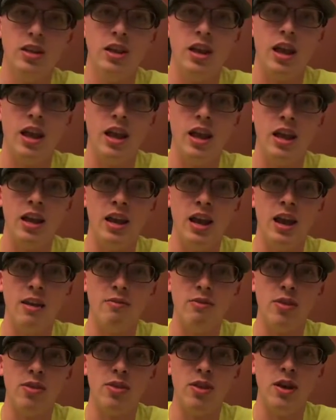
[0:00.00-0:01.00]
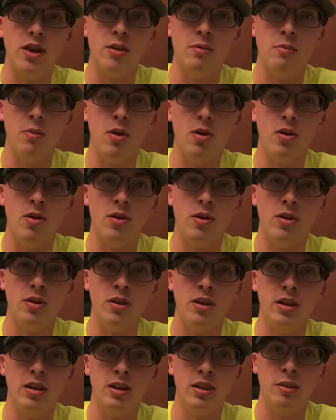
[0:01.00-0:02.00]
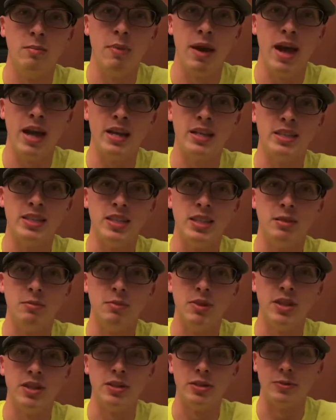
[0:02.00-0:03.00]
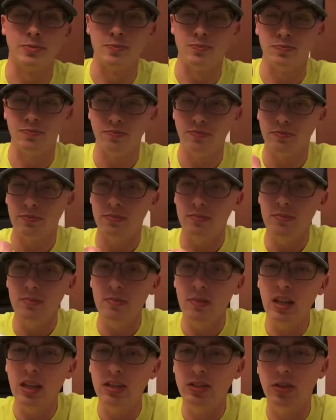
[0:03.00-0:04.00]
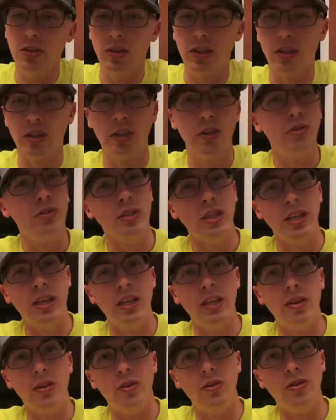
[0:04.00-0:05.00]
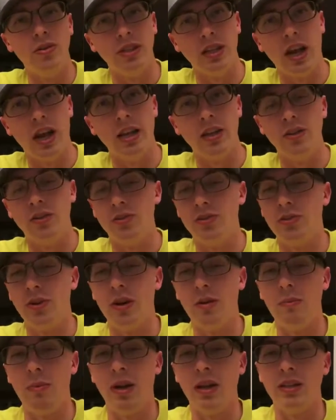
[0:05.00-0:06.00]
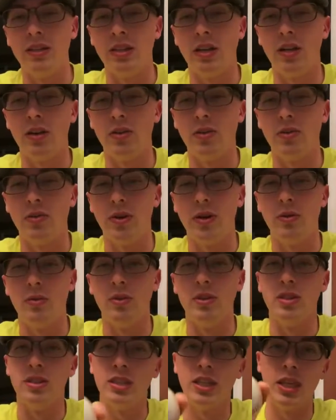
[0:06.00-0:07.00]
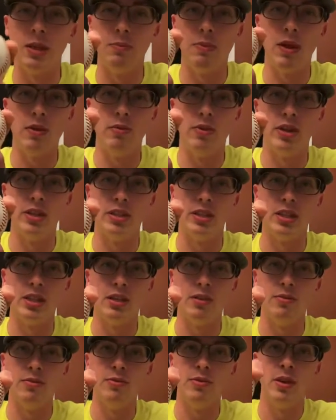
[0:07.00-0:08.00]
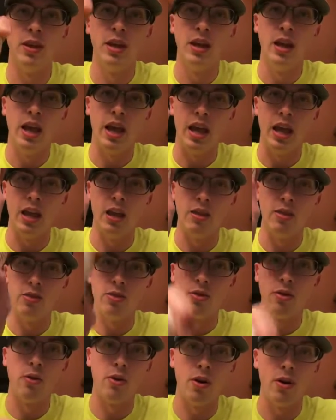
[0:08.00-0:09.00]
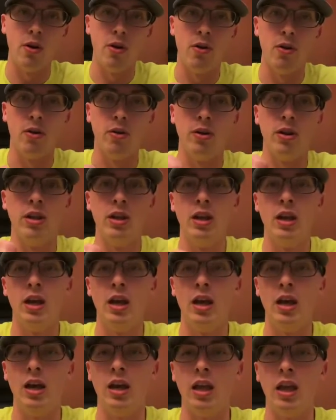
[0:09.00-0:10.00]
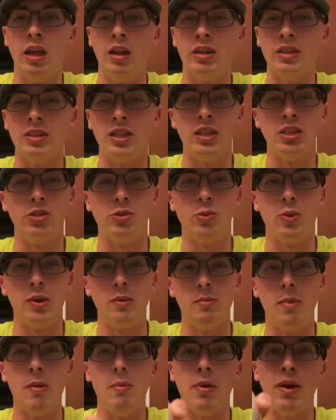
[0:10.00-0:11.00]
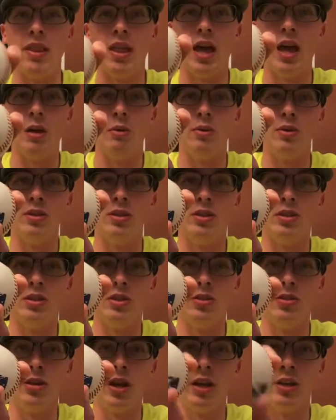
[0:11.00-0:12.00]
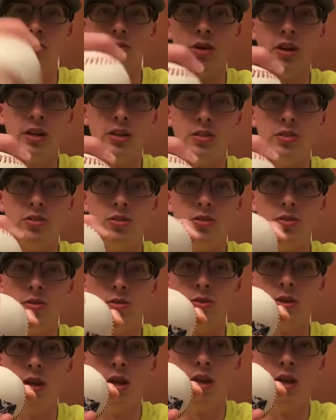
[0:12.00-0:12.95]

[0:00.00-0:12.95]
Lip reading: and have the thumb on the back seam here. So the cues that he used and I used throughout my entire career was keep that wrist stiff and throw it hard. And essentially what it meant by that was you're not trying to